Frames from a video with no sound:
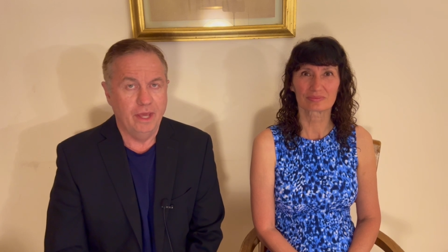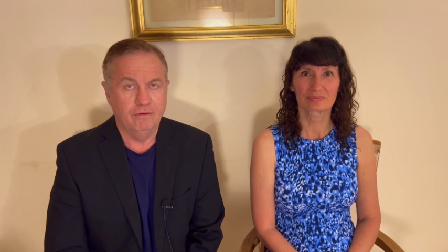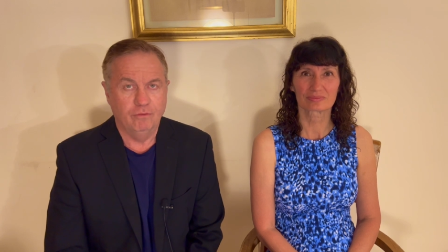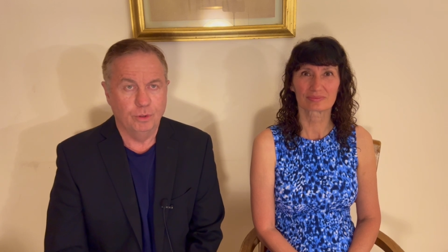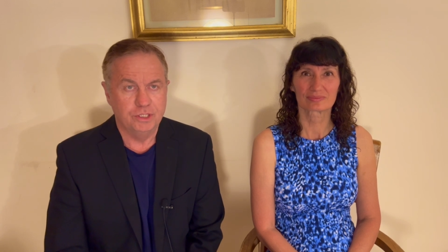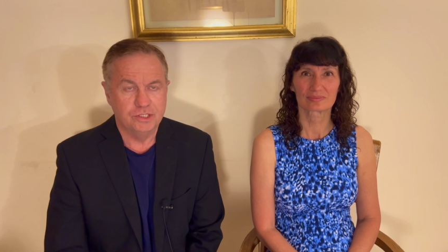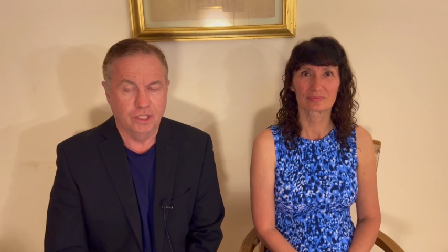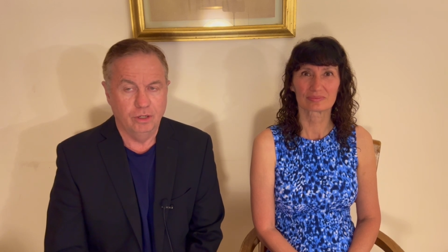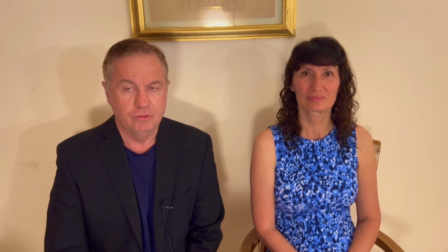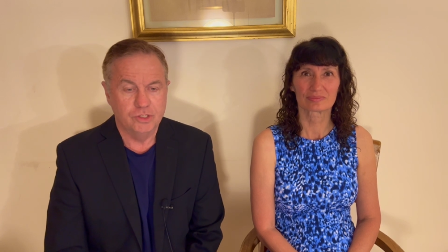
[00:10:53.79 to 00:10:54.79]
Speaker 1: afford these
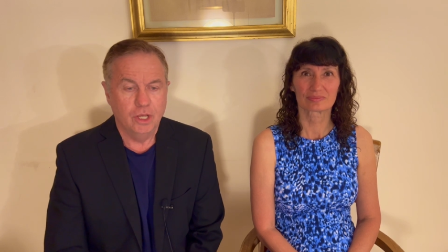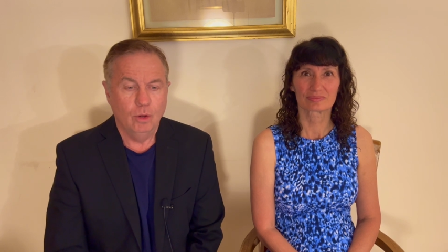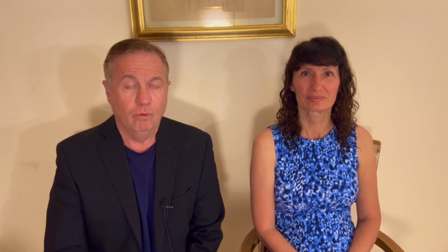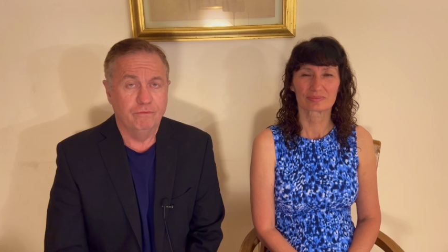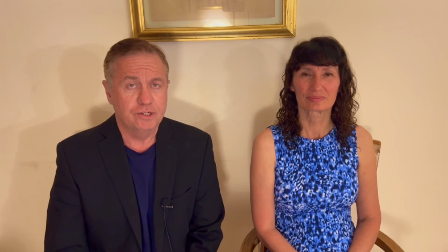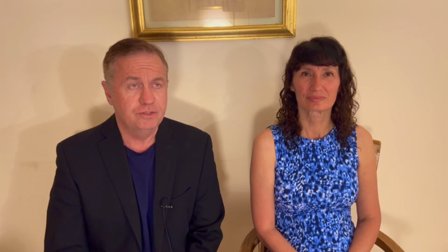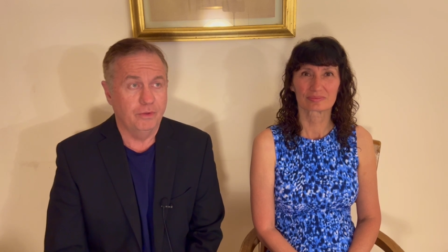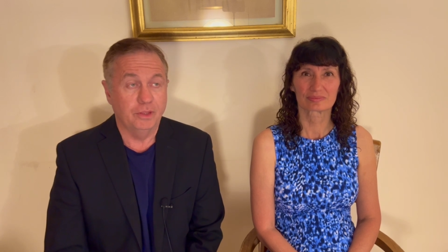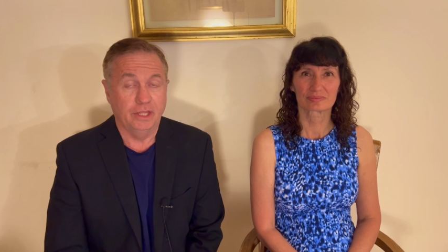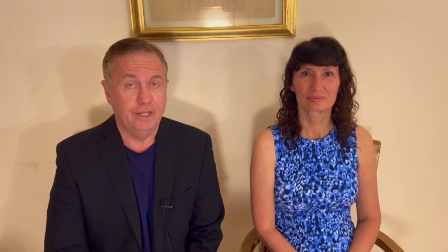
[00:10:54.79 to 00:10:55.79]
loans. Well, first of
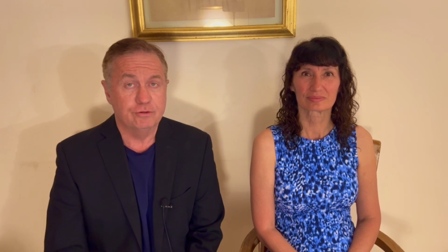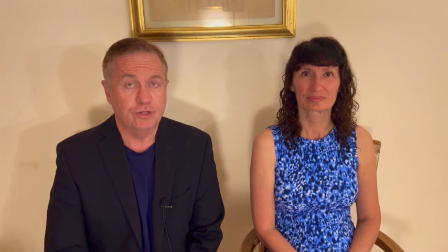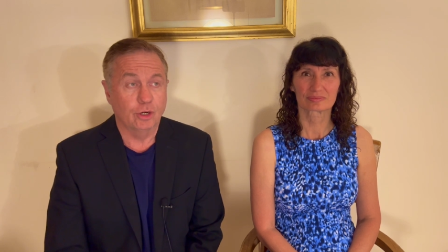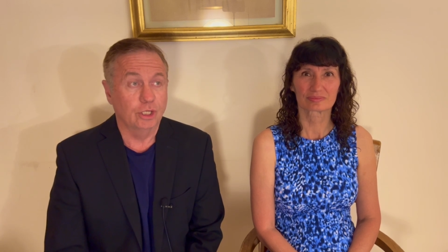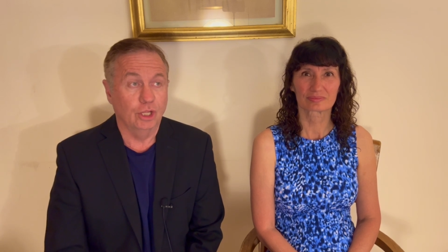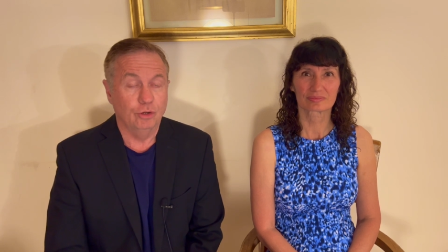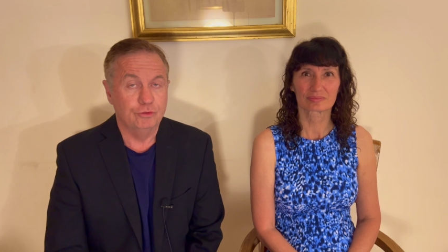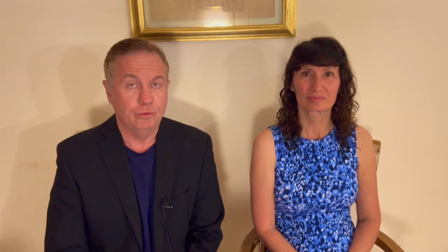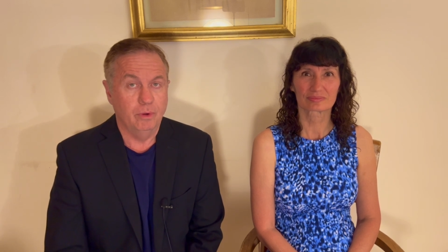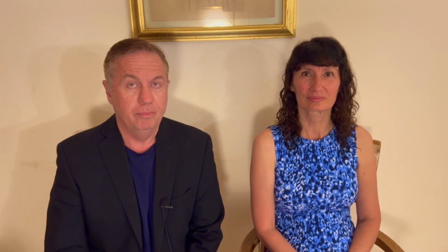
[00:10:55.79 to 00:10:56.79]
all, the lenders aren't going to
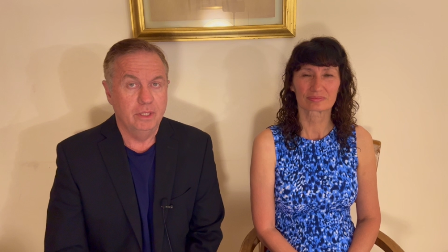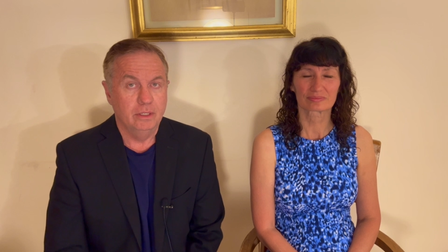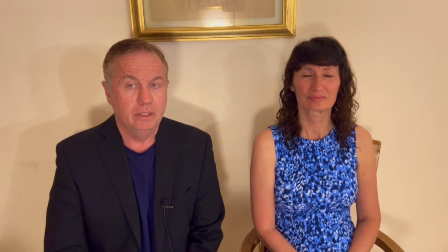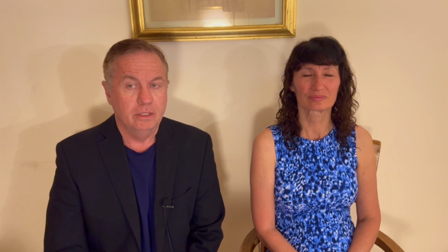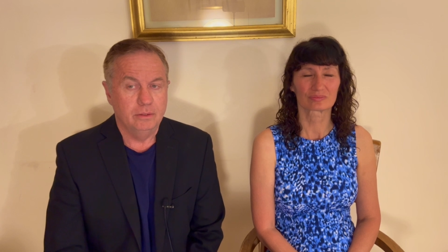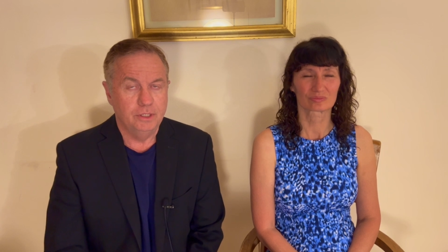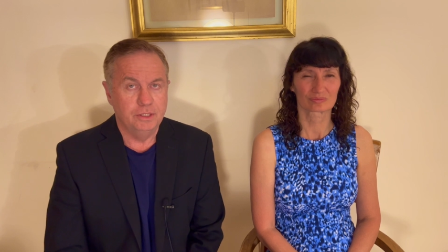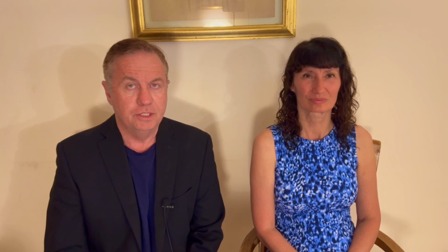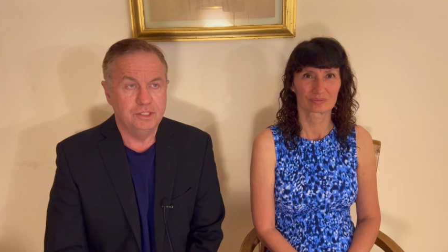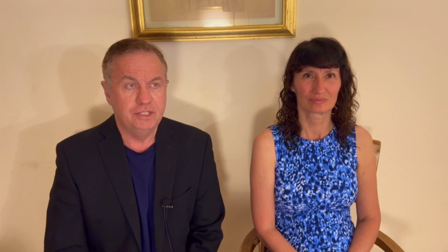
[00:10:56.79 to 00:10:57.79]
loan to them. Mm-hmm. The,
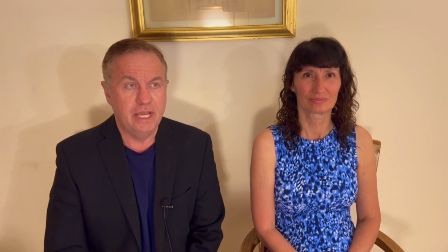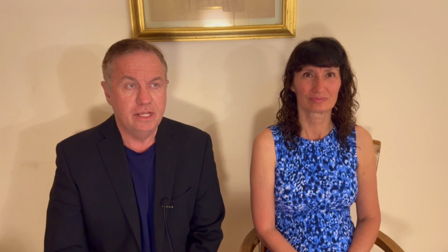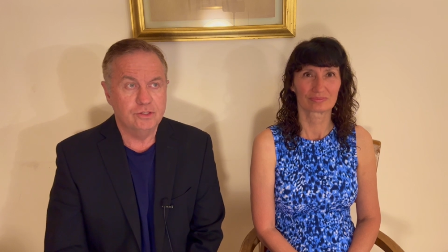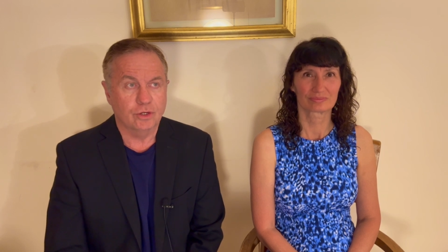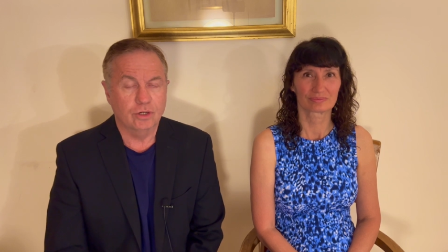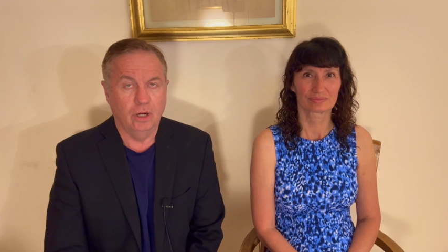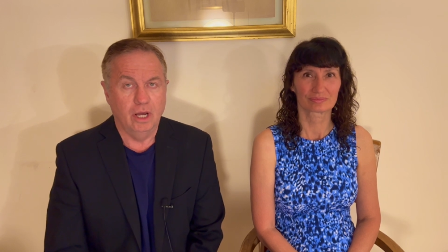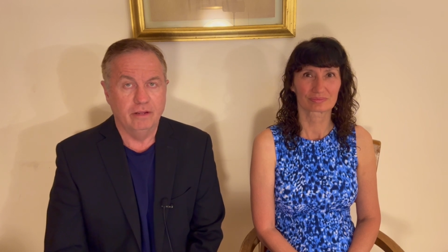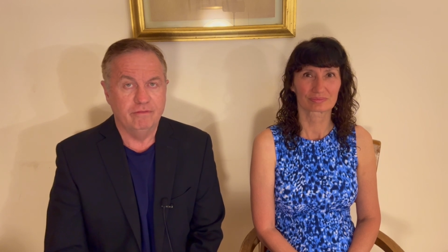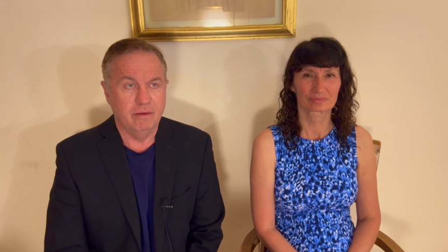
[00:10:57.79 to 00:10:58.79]
the days are
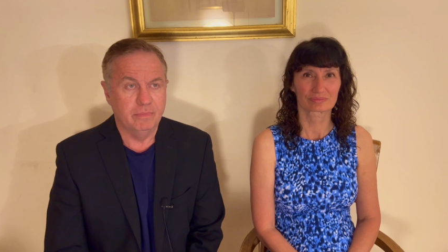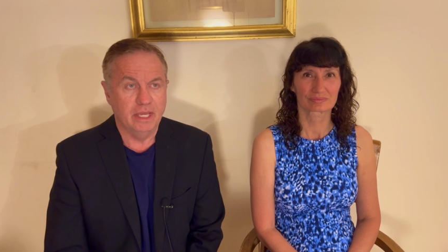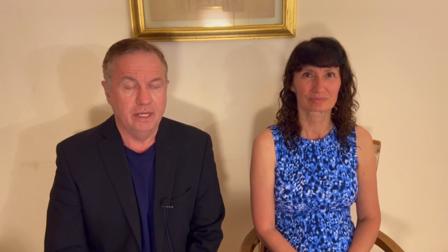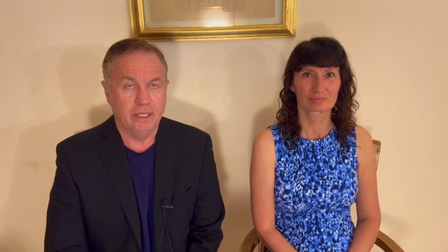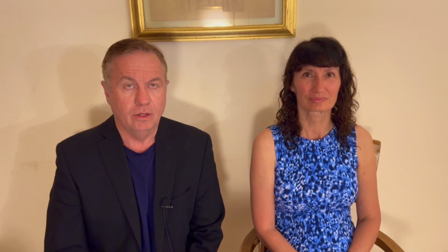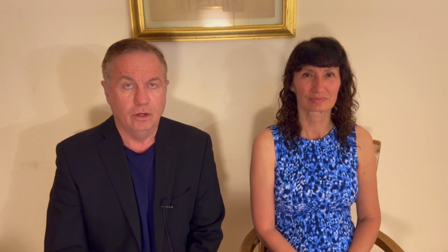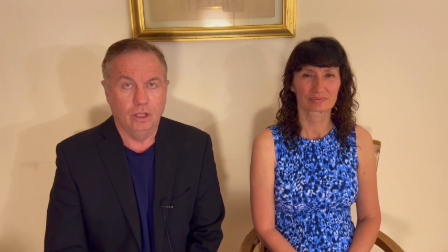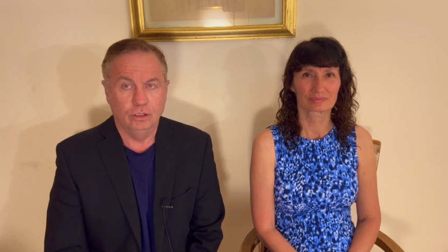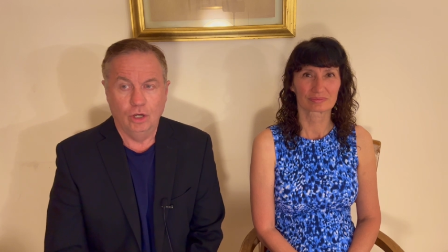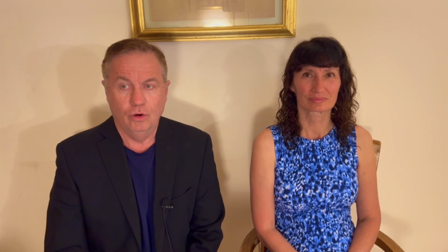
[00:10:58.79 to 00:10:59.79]
gone of them getting
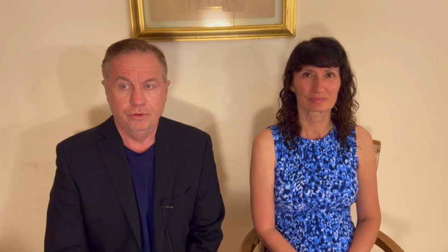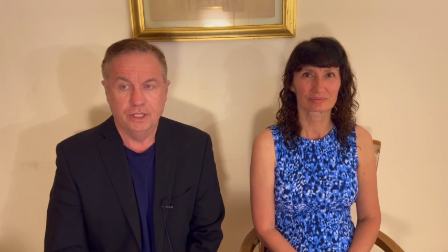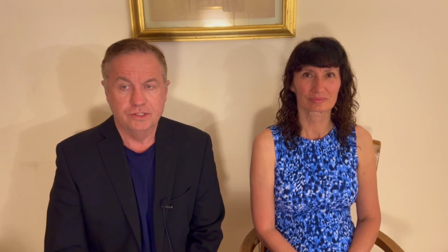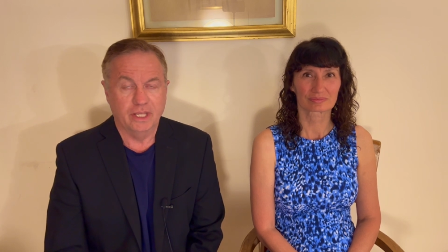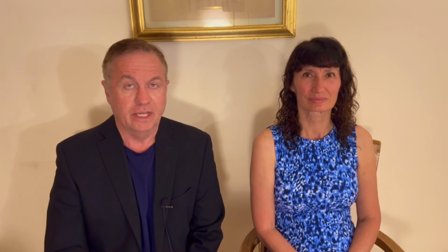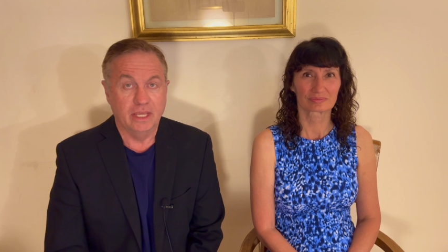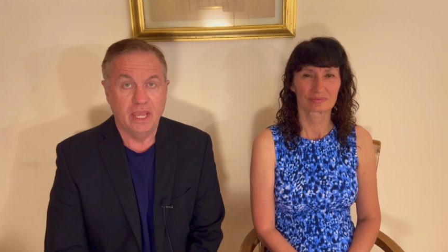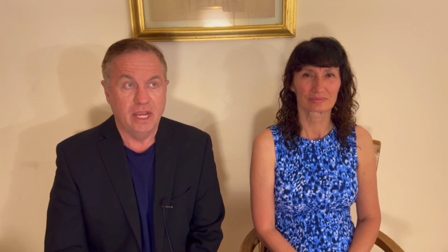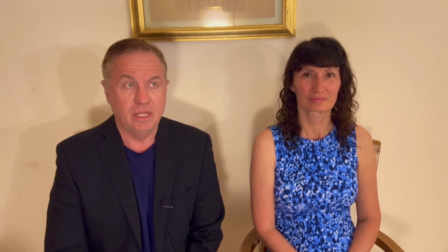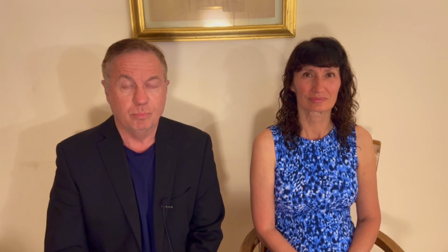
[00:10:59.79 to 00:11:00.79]
a loan that's like
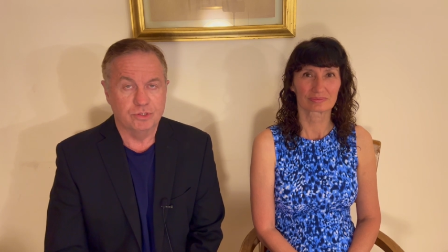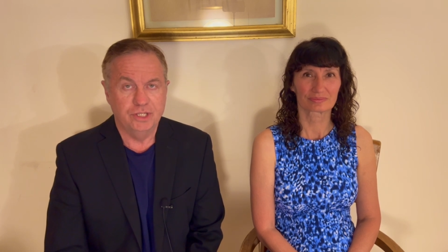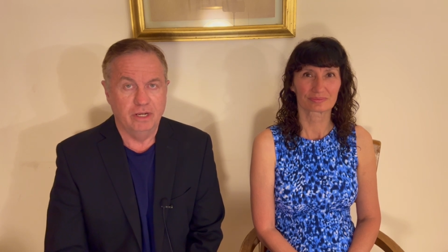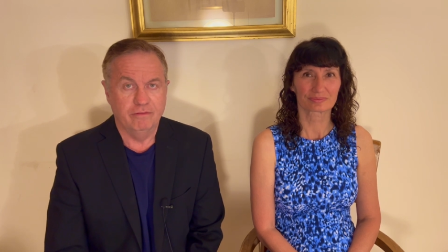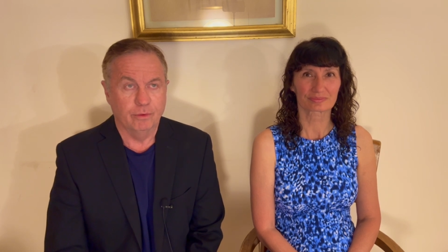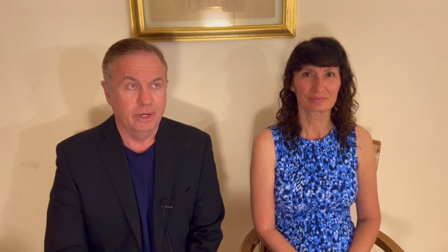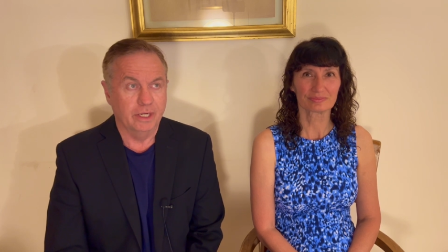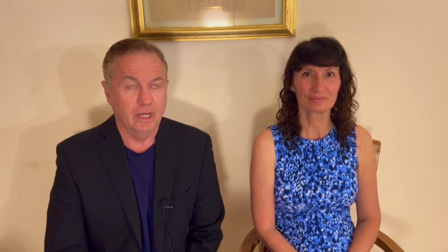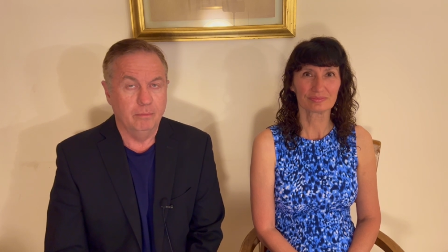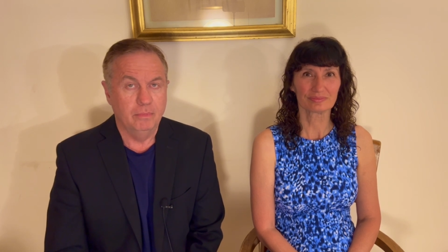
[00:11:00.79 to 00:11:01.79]
eighty percent of their income.